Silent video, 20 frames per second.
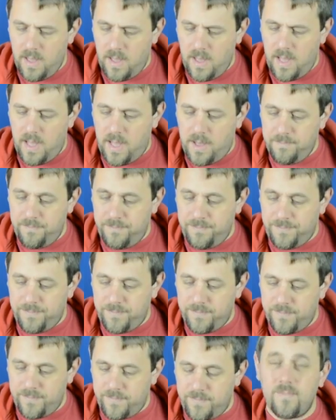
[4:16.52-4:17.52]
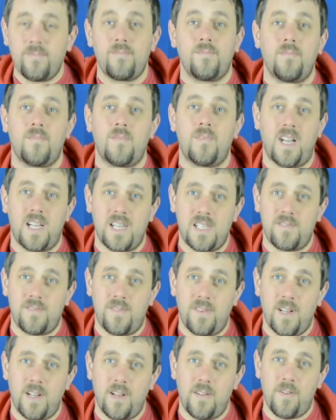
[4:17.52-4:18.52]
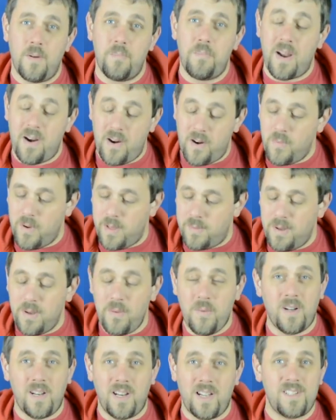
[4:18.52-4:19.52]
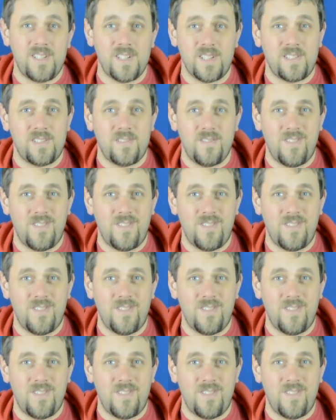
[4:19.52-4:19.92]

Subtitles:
thanks for bearing with me while I just